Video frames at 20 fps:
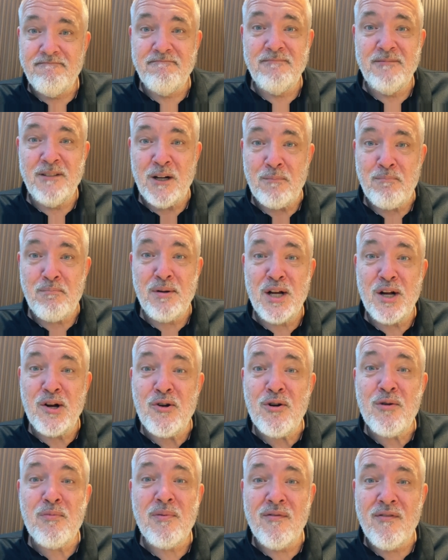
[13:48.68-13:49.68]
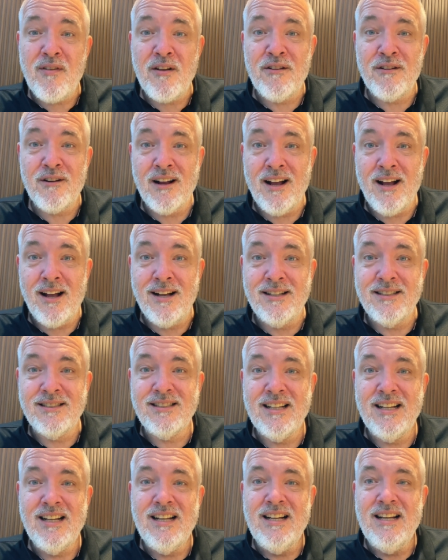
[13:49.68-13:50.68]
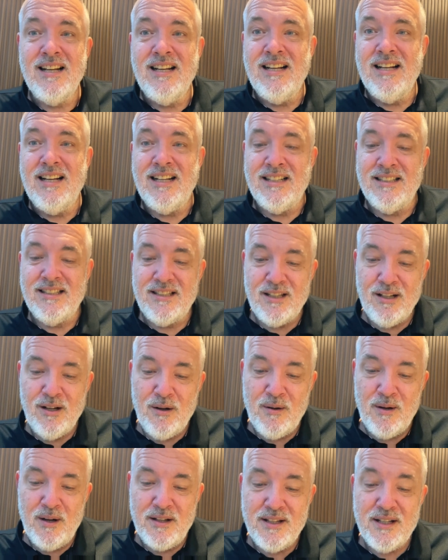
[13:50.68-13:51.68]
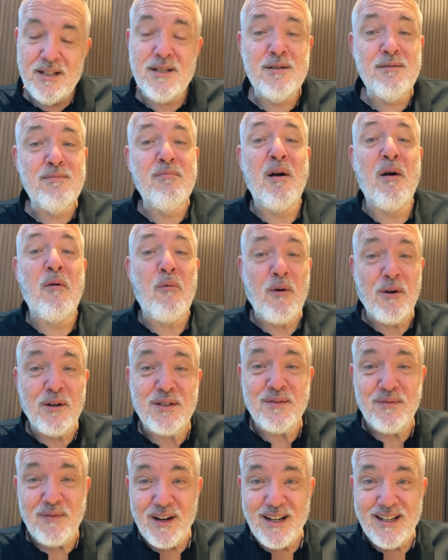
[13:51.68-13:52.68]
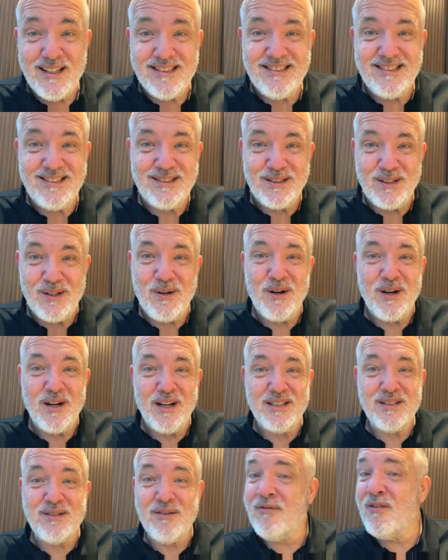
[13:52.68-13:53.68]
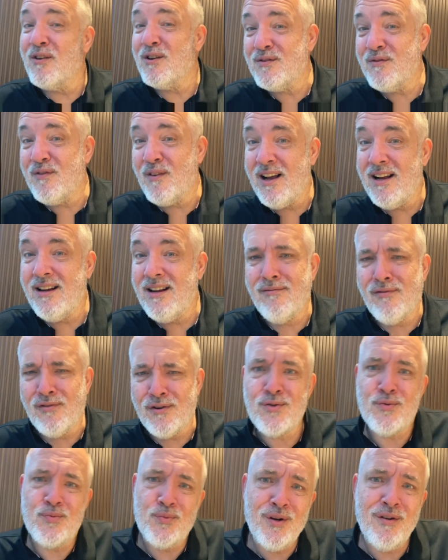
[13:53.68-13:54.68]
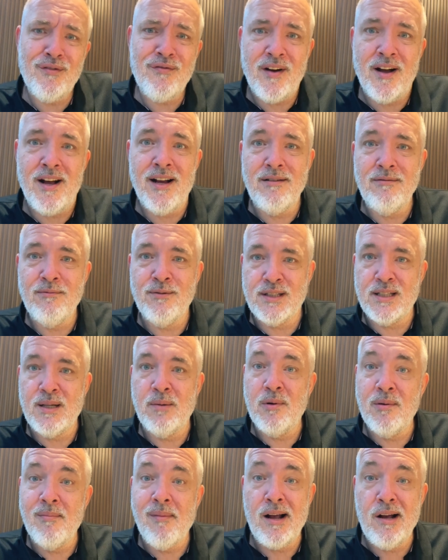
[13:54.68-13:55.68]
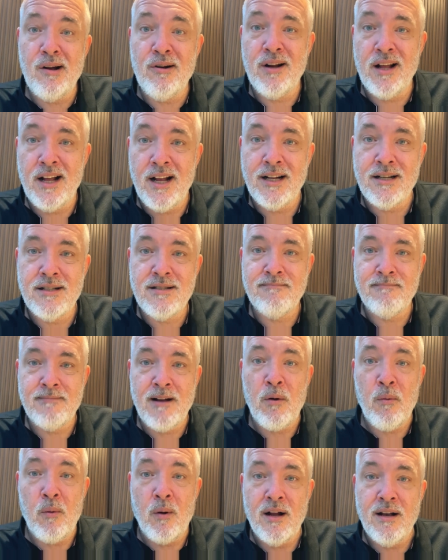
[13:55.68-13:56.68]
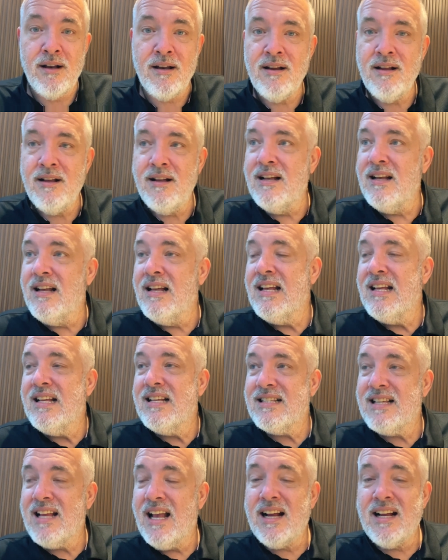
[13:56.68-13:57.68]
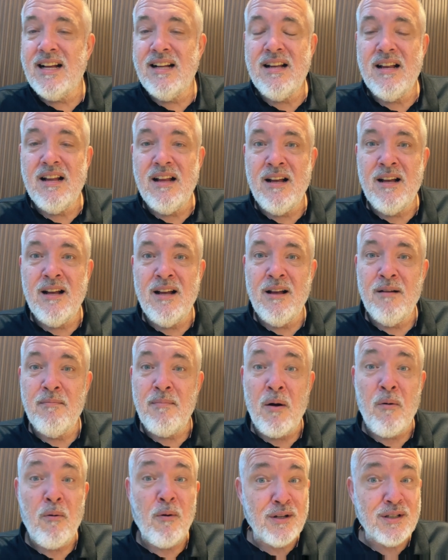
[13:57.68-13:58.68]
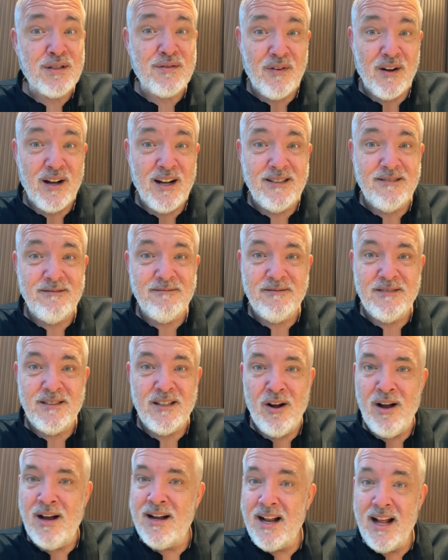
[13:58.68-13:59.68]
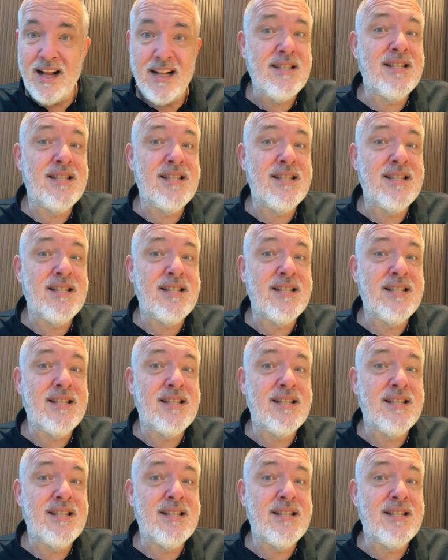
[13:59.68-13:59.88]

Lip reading: a big group of other guys. And so this is my worst fight story. So first real fight with someone my own age, I won. Second, my worst fight, I'd had